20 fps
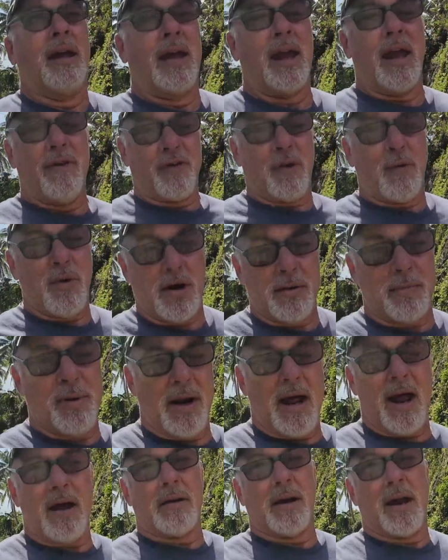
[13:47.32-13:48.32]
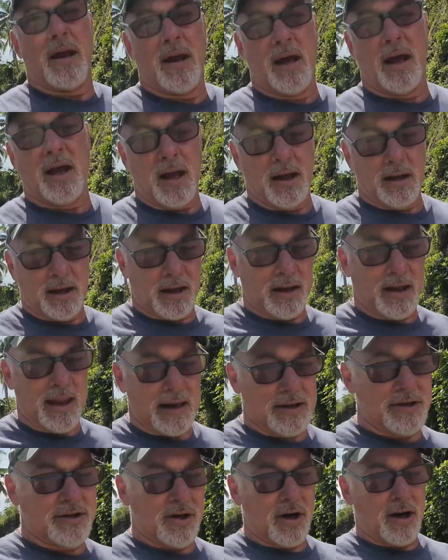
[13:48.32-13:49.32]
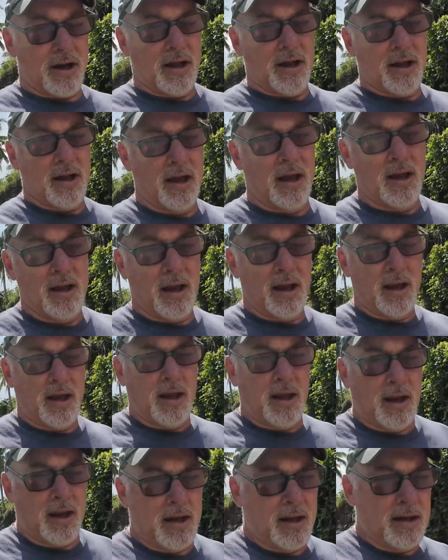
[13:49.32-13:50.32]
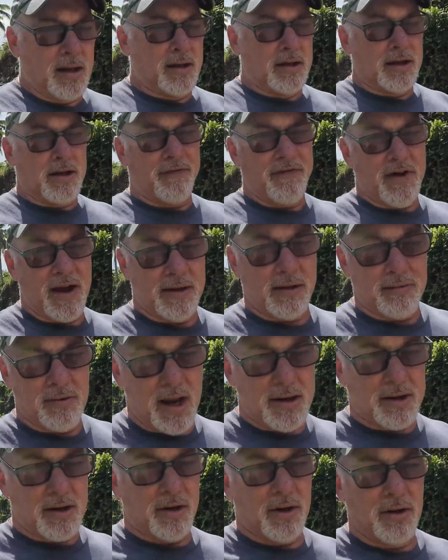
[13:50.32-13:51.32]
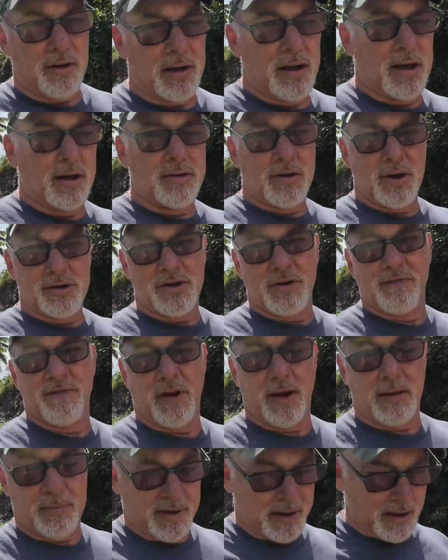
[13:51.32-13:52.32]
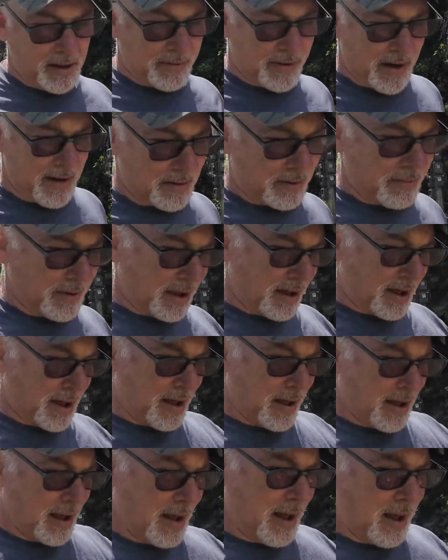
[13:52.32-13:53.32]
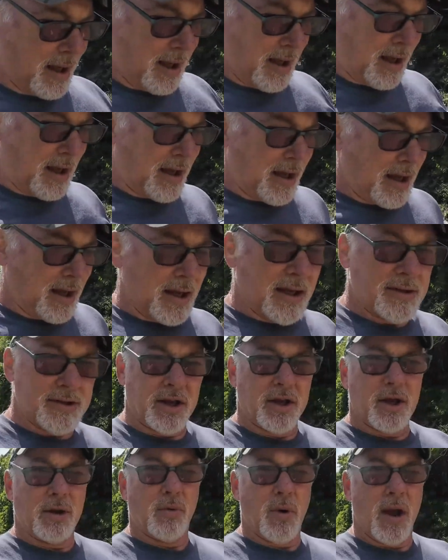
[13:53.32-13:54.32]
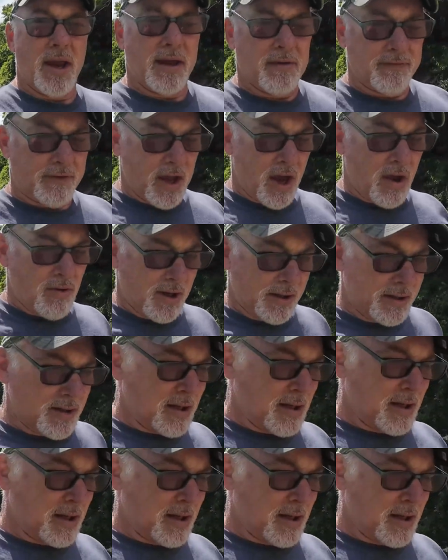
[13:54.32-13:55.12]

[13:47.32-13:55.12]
If you want to put out a little extra to find the right girl, Christian Filipino probably is a good way of going.